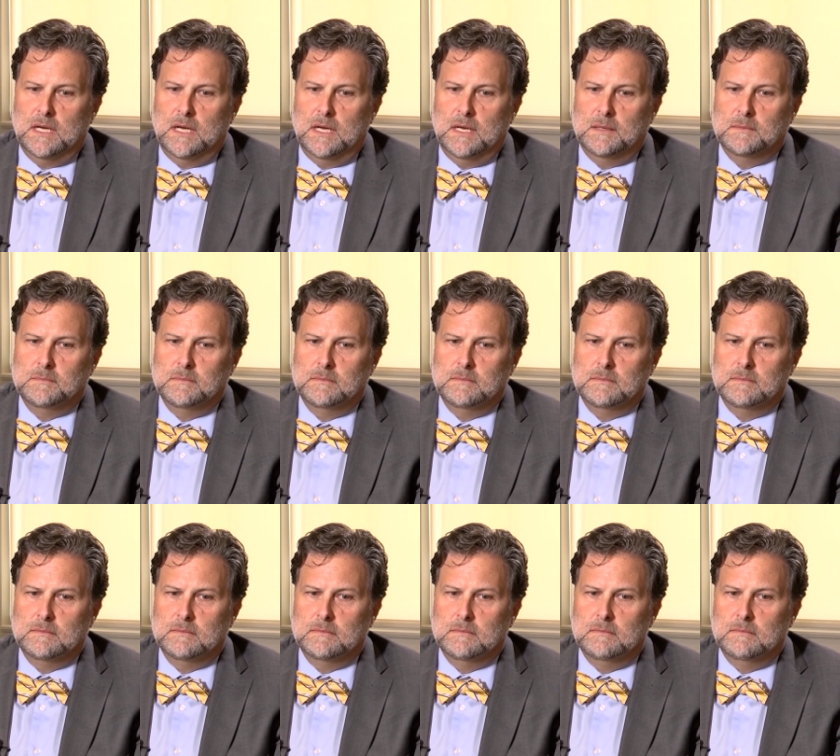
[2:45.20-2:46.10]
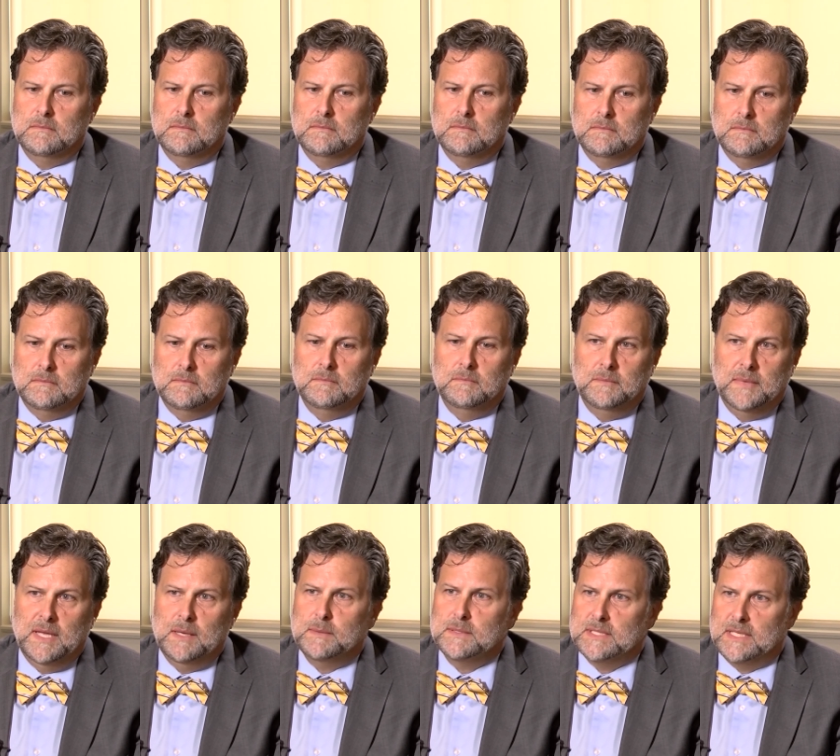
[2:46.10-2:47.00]
um,
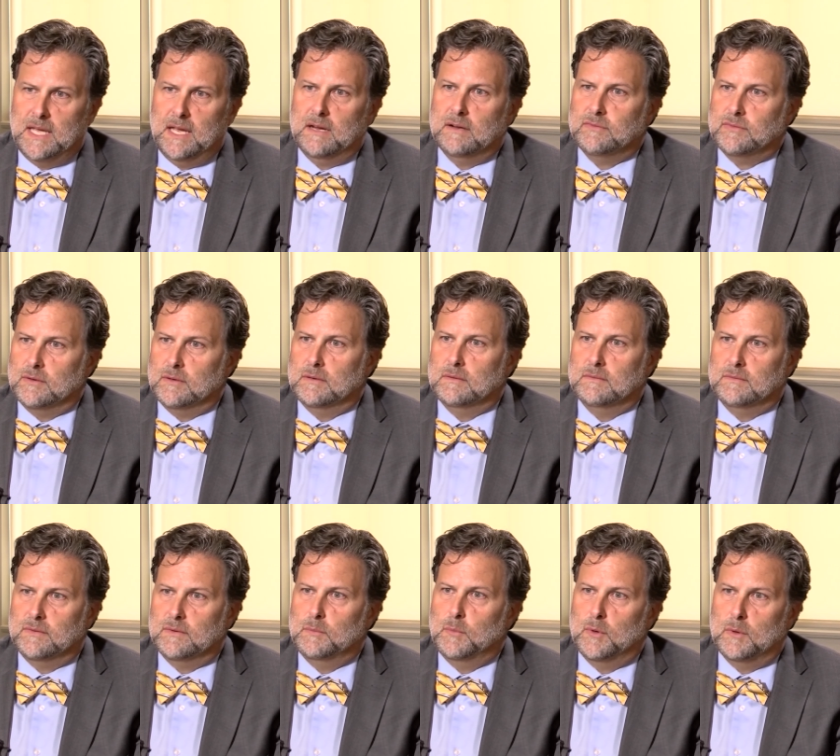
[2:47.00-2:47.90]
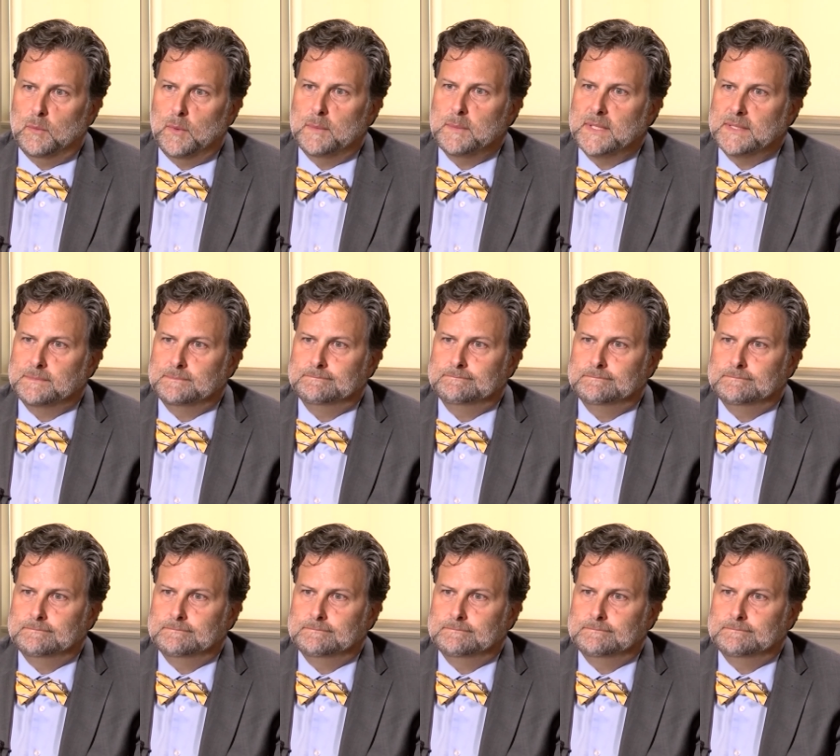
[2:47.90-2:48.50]
be able to care for, for more women.